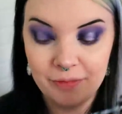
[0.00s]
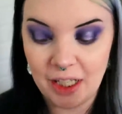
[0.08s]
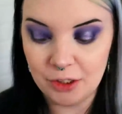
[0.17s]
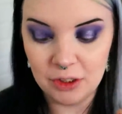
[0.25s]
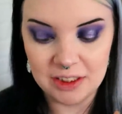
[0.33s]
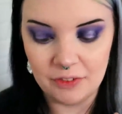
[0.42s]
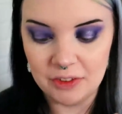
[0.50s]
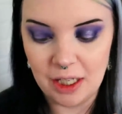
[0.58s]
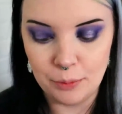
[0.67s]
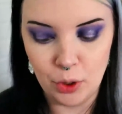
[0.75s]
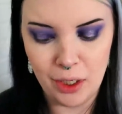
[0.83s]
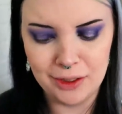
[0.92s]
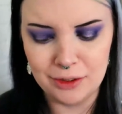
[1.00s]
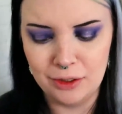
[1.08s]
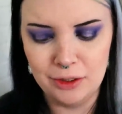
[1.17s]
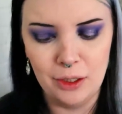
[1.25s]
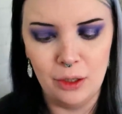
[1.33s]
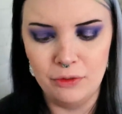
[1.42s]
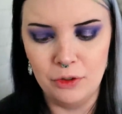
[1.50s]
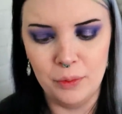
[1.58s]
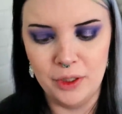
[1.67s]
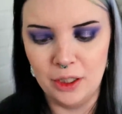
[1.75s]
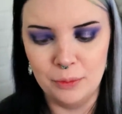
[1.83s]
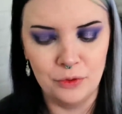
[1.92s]
I do this every time. You guys already know, if you've
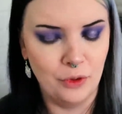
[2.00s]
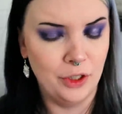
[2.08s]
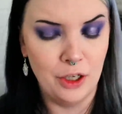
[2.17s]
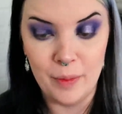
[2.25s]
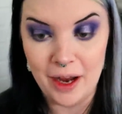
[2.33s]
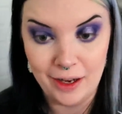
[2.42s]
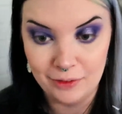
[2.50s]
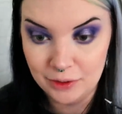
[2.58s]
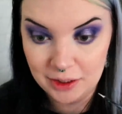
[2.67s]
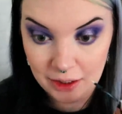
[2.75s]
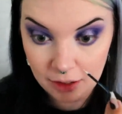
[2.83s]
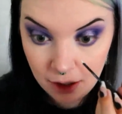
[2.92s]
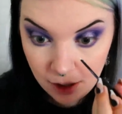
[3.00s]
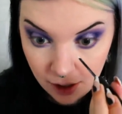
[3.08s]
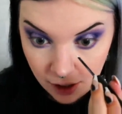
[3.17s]
been here before, you know my eye routine.